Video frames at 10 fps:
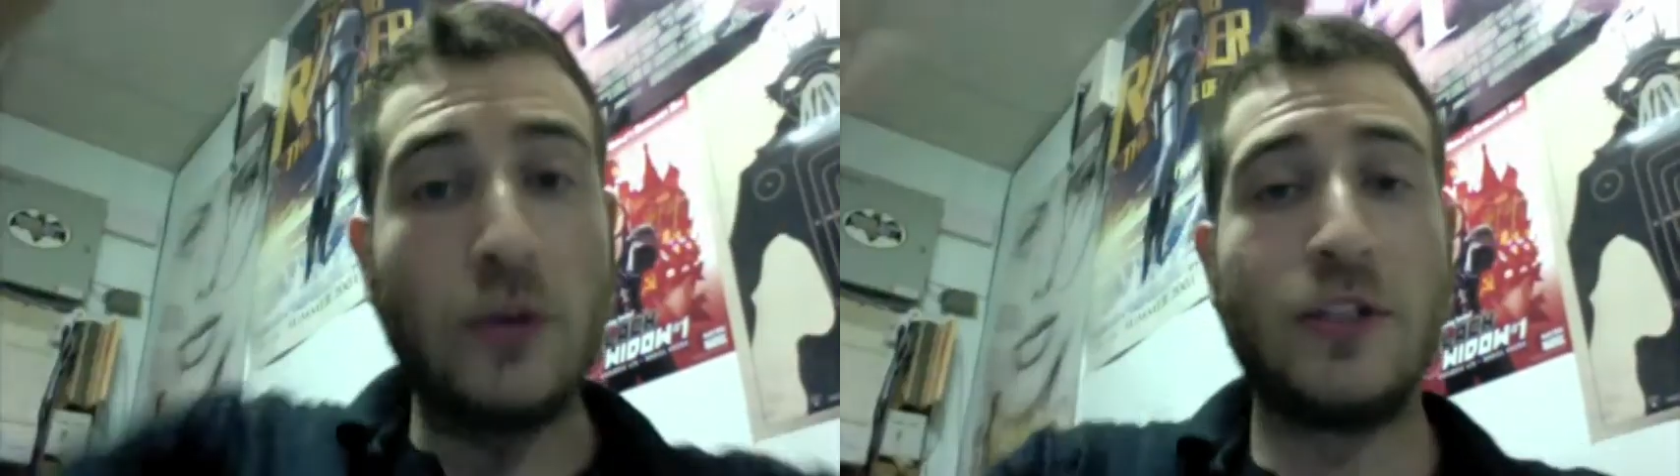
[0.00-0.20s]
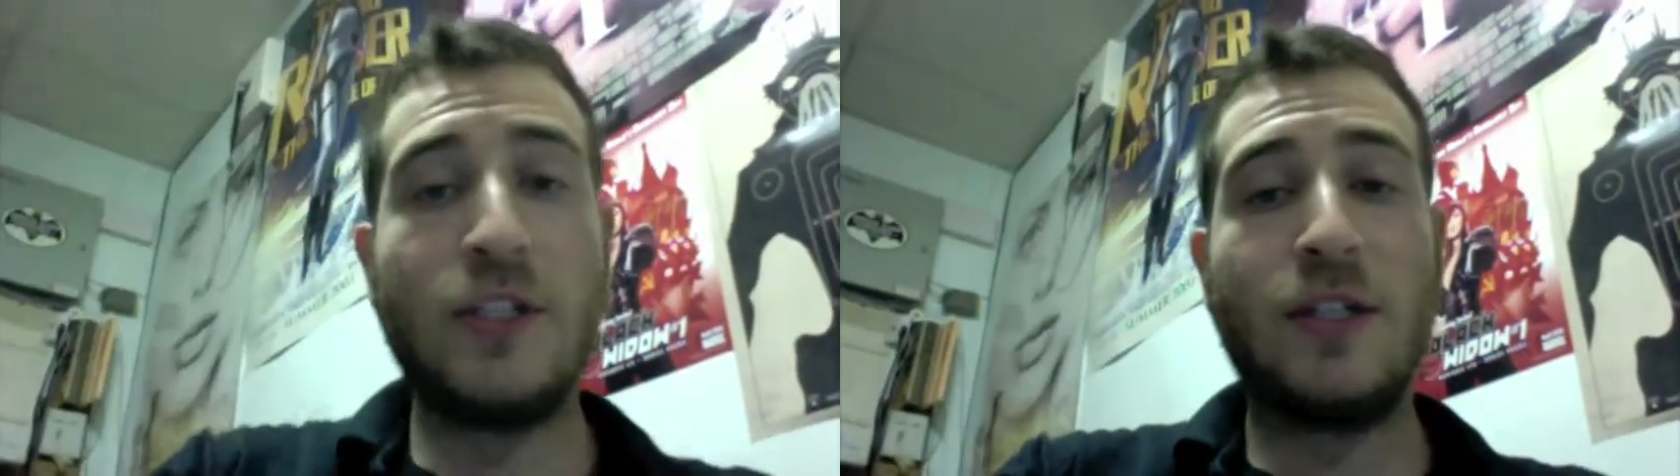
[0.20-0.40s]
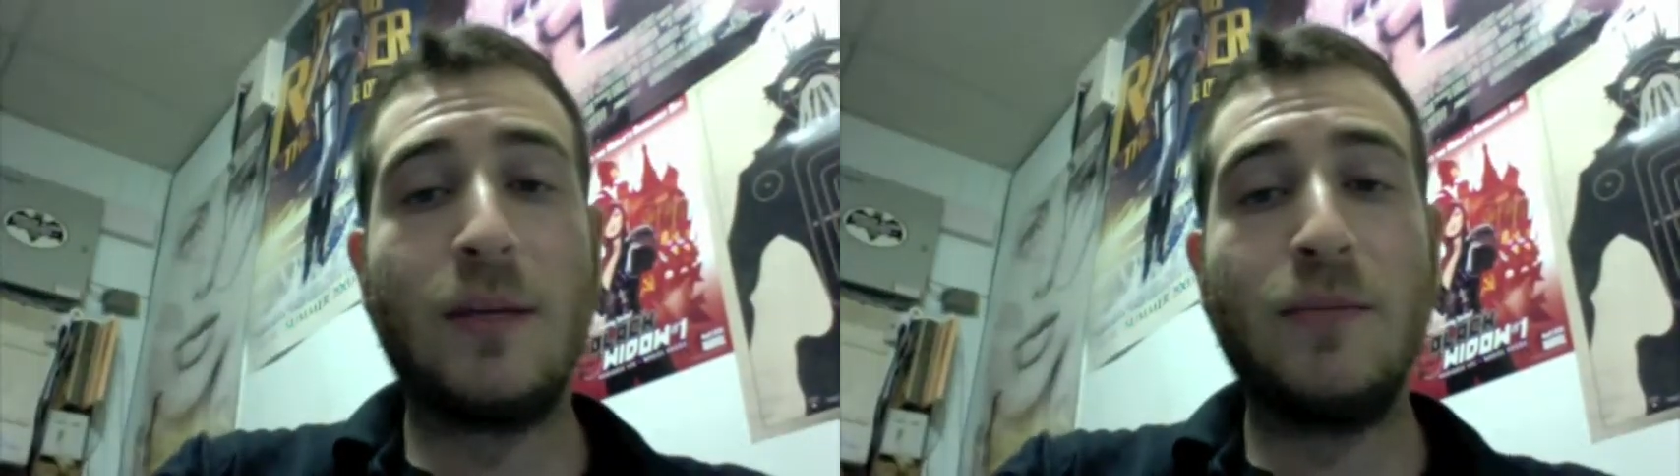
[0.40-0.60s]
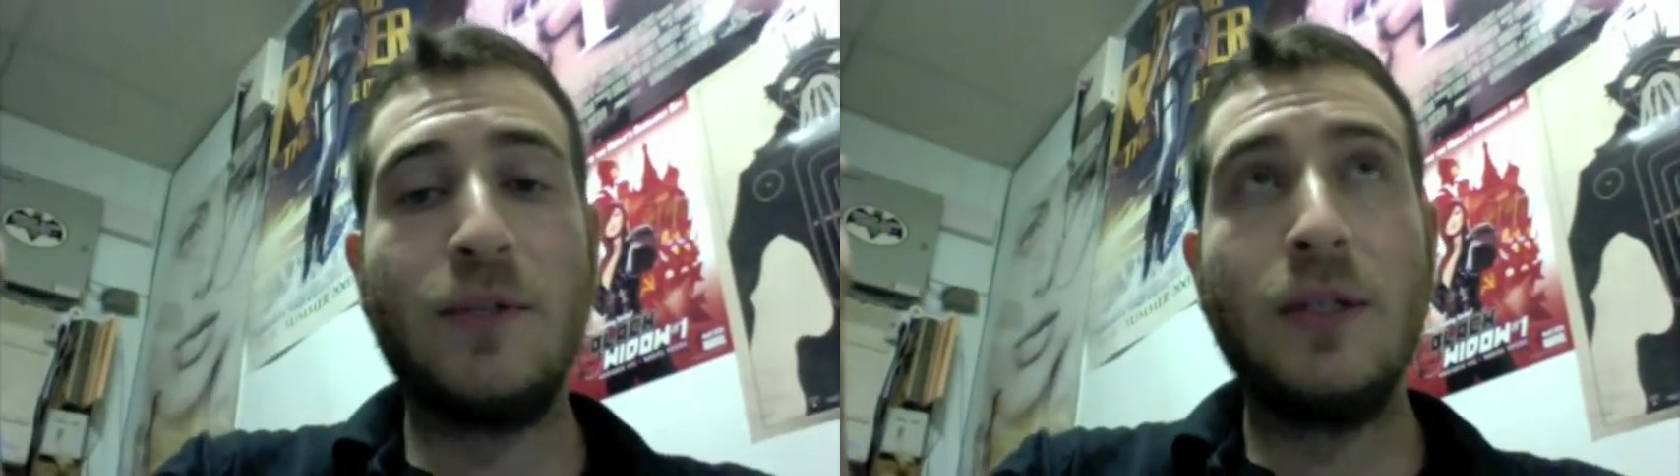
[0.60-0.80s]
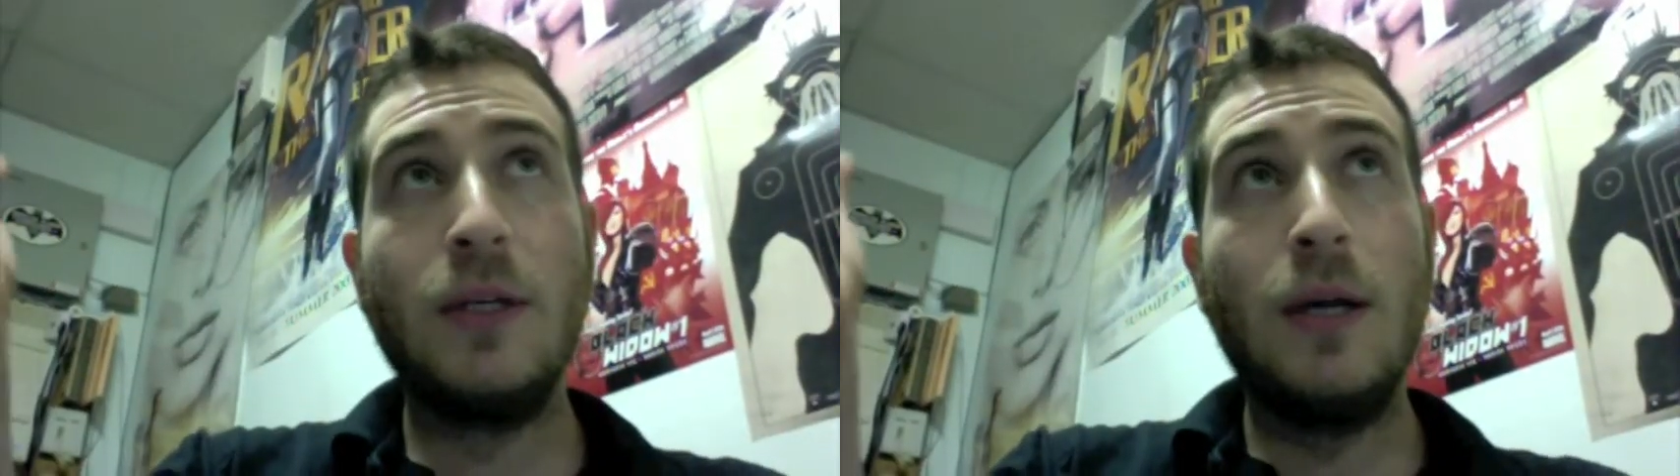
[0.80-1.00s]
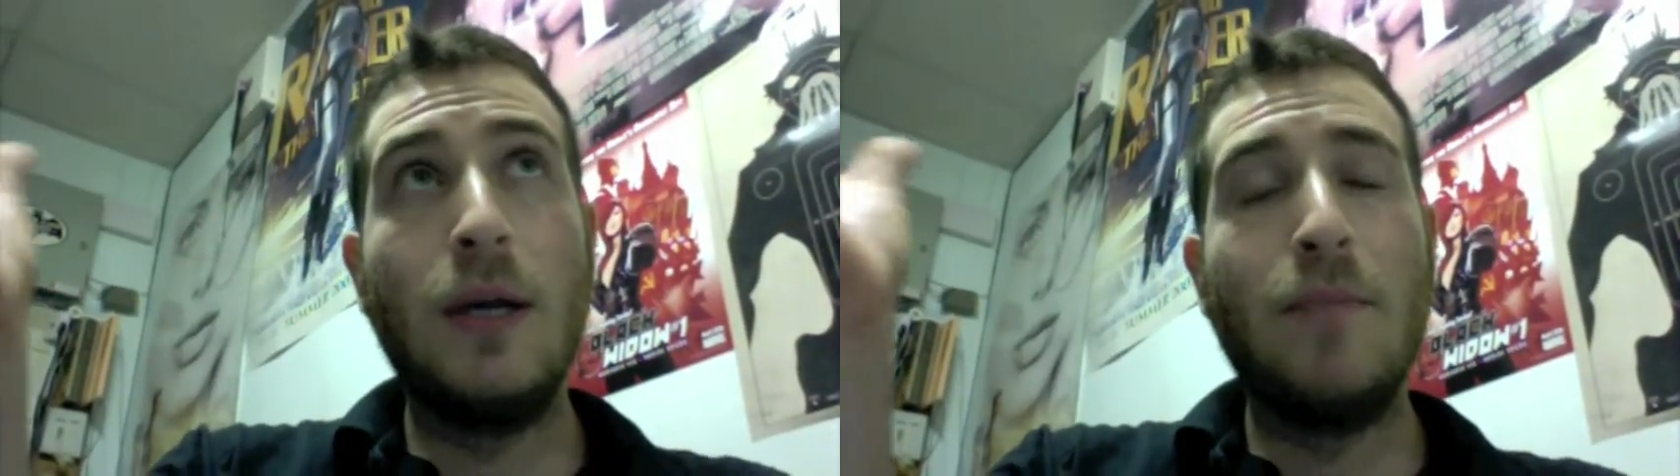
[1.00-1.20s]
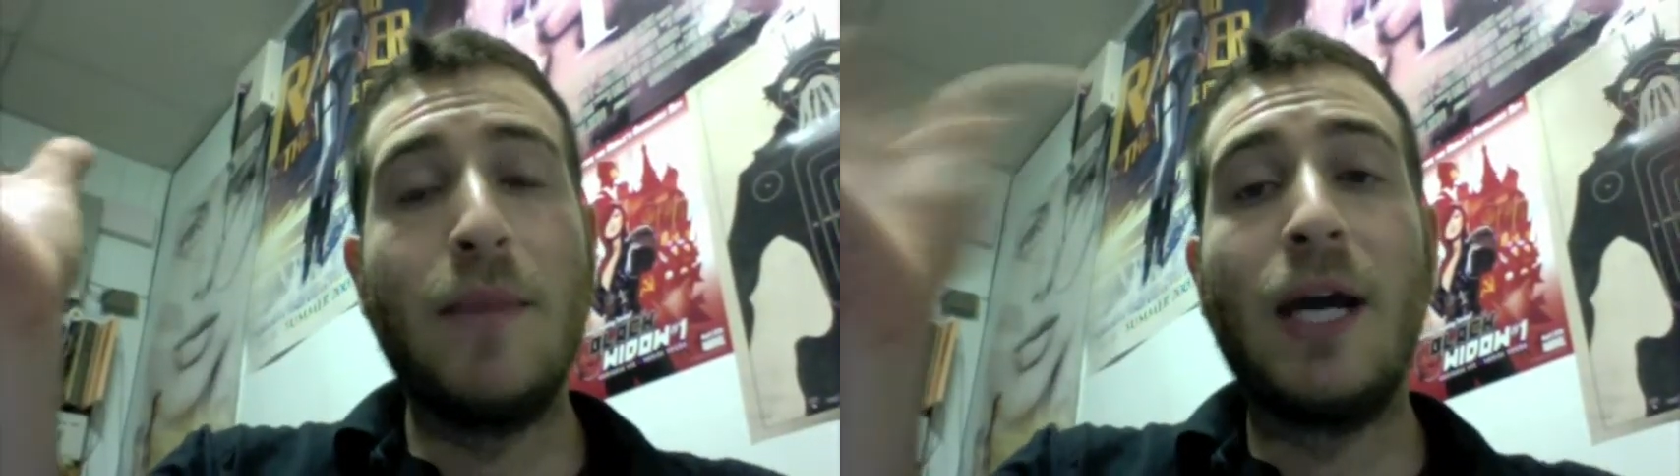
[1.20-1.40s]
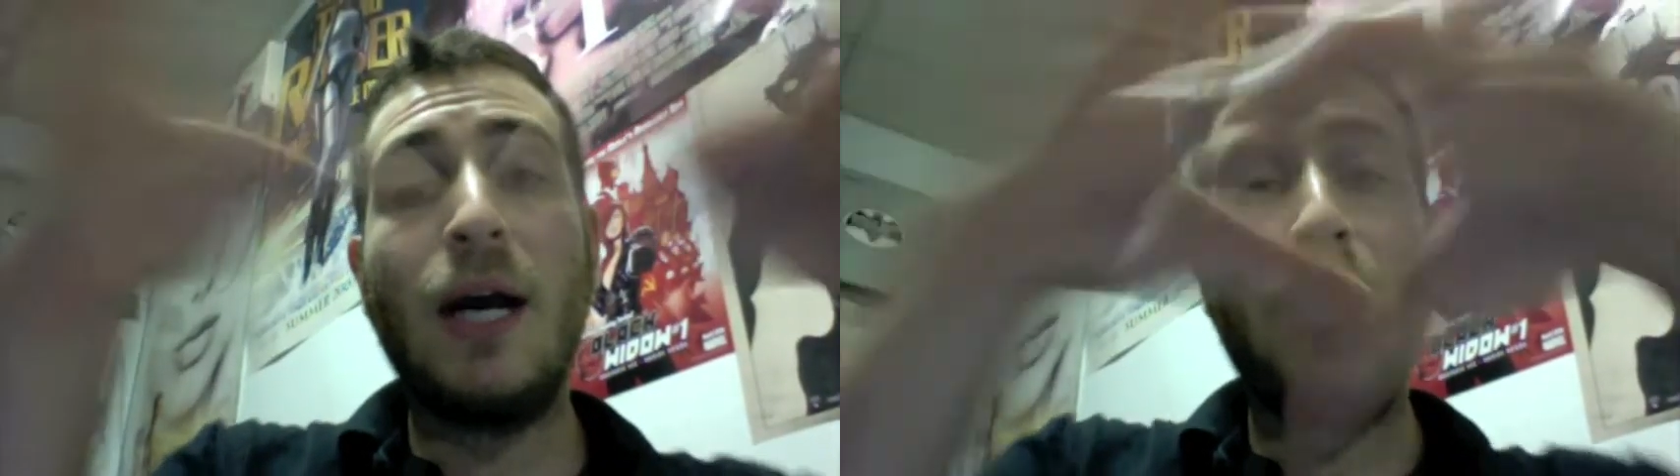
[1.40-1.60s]
systems
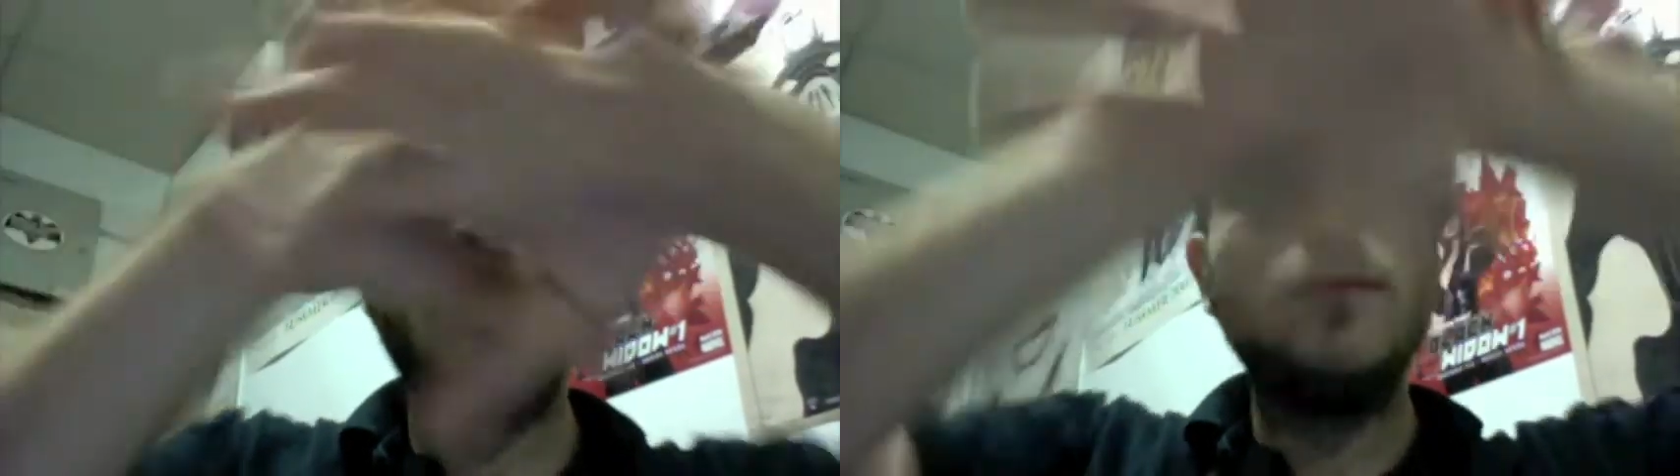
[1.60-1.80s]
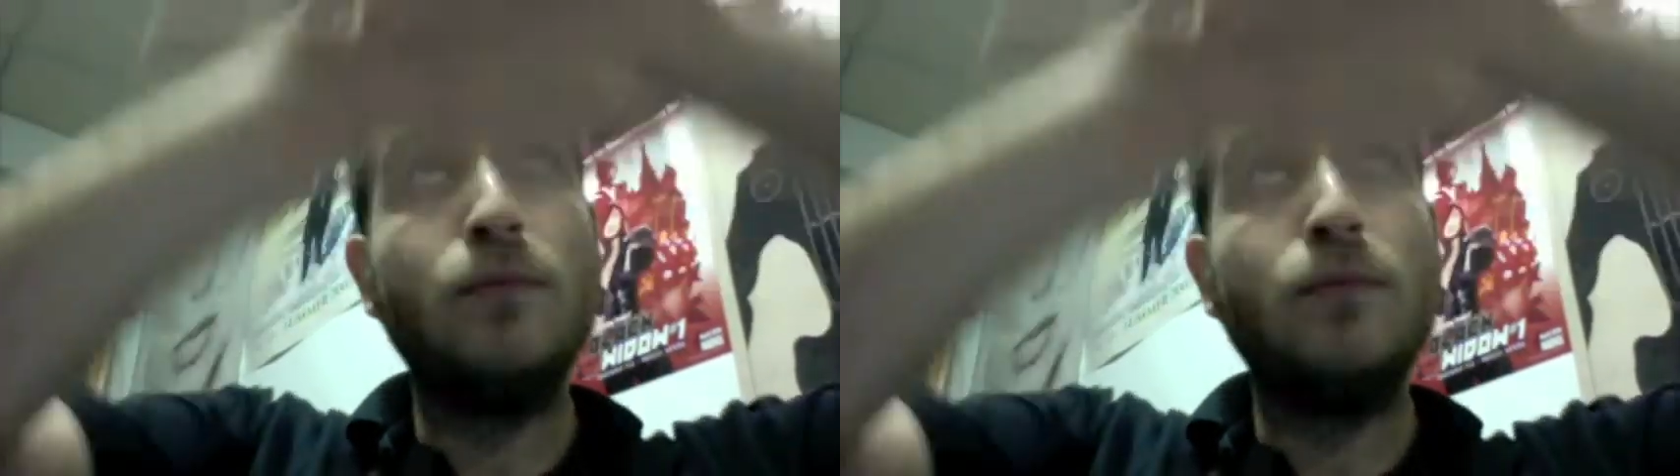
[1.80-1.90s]
make up